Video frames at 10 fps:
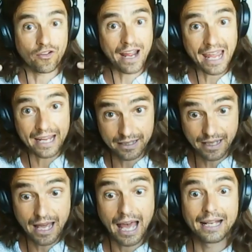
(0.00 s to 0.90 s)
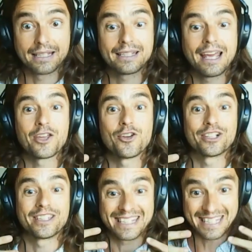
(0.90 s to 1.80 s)
great and say
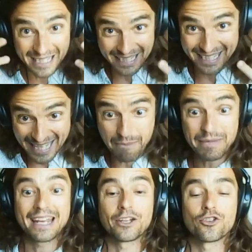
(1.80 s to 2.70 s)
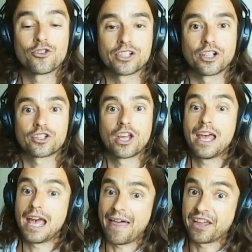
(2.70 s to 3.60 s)
you're disseminating your results
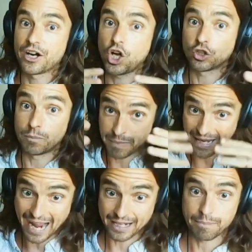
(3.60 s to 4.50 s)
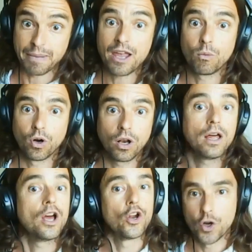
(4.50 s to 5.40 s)
and they're not behind a
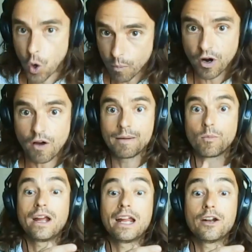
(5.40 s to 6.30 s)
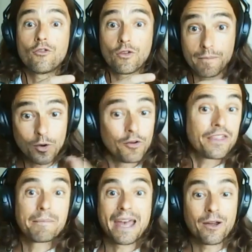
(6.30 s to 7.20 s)
paywall, no problem, we'll
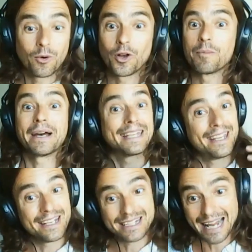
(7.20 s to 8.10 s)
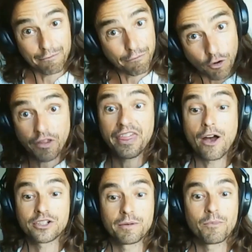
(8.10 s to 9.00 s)
remove the paywall, but here's like
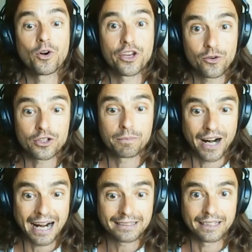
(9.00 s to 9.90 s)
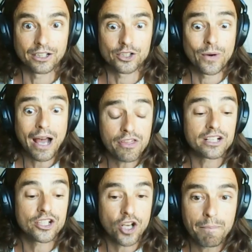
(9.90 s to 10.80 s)
4,000 more euros per article. So now
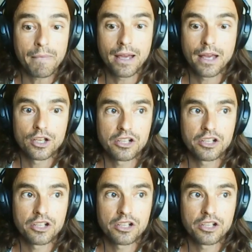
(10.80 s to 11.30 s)
there's some